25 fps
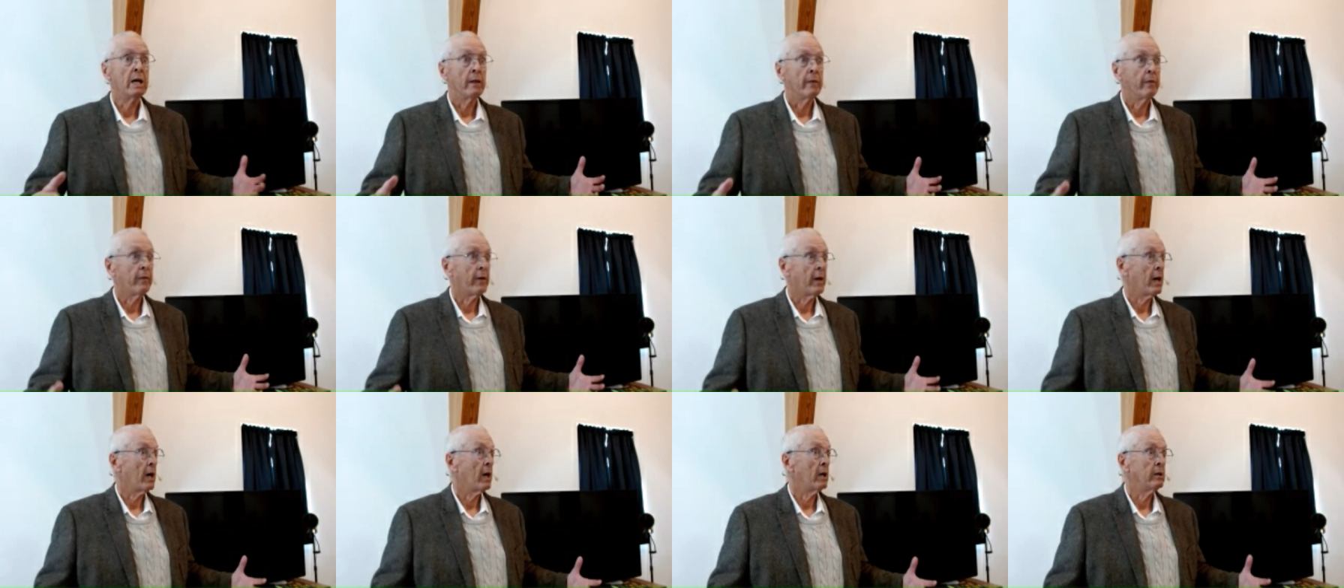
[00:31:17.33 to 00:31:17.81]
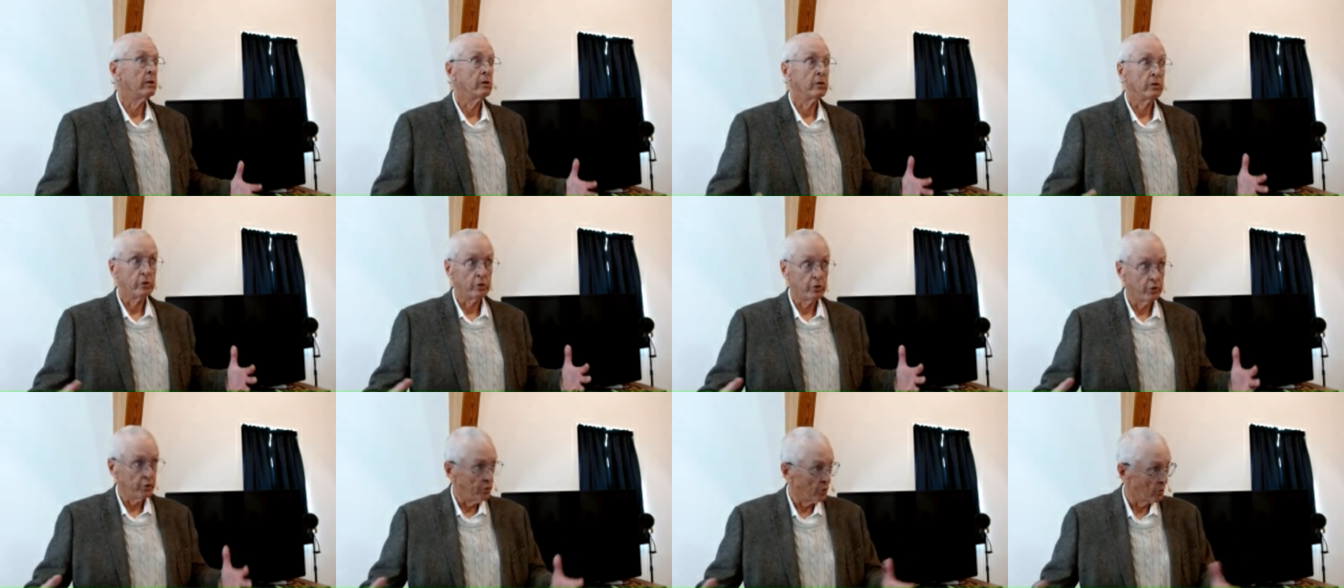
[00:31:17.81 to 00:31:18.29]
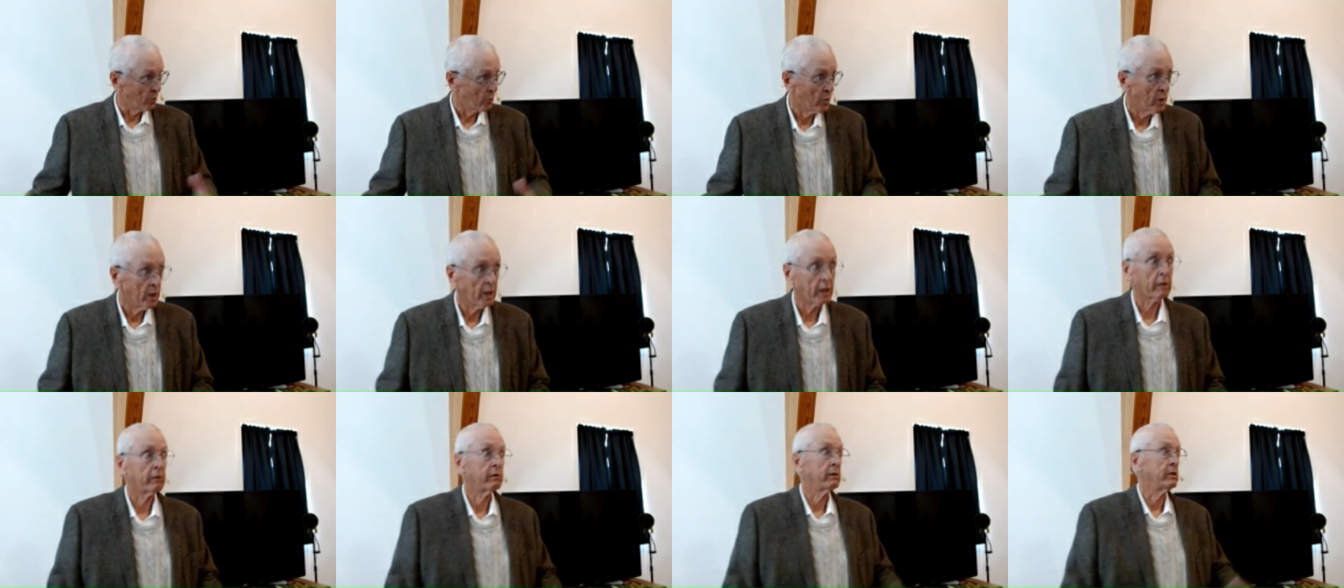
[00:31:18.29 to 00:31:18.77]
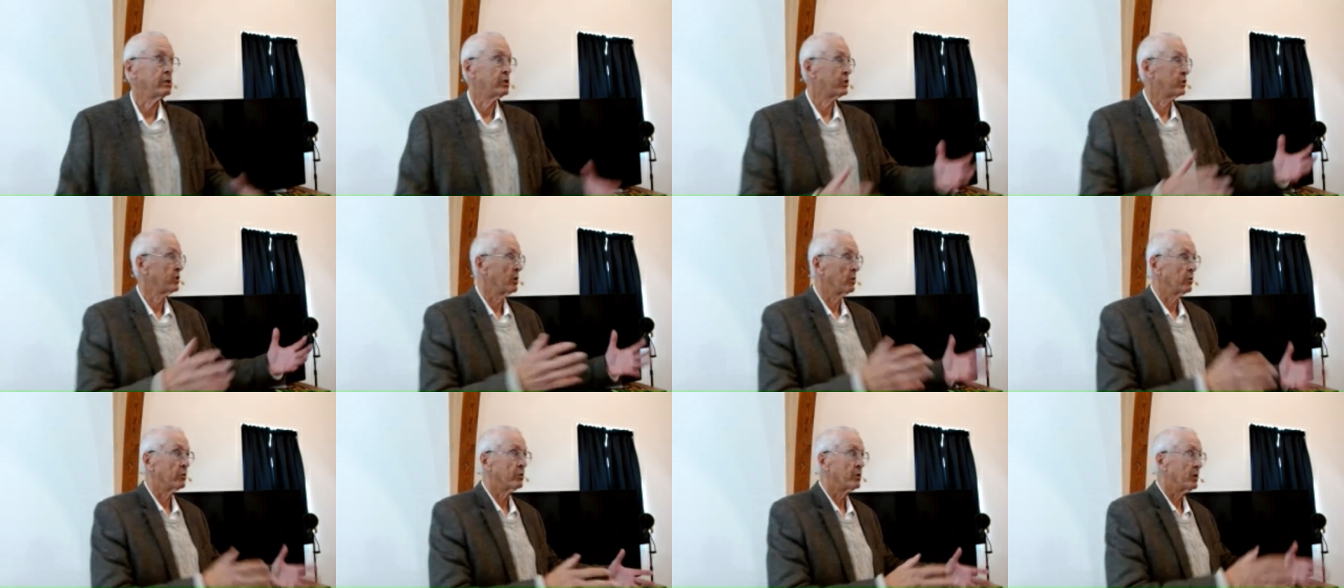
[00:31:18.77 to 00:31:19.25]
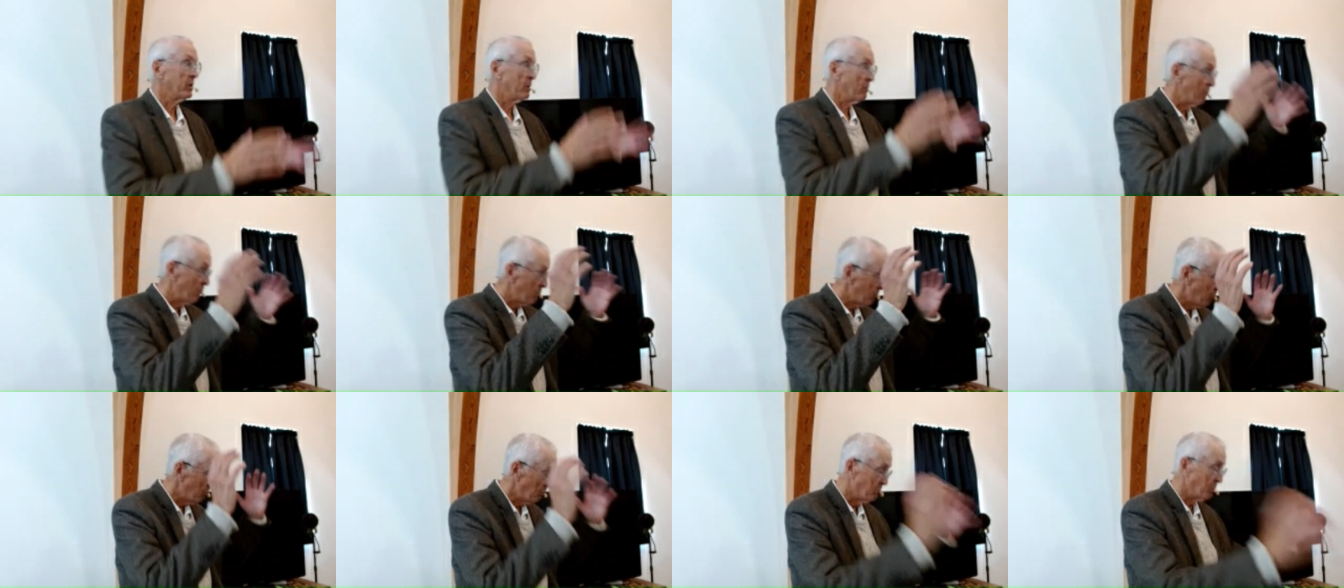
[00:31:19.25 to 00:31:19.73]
that directly showed them,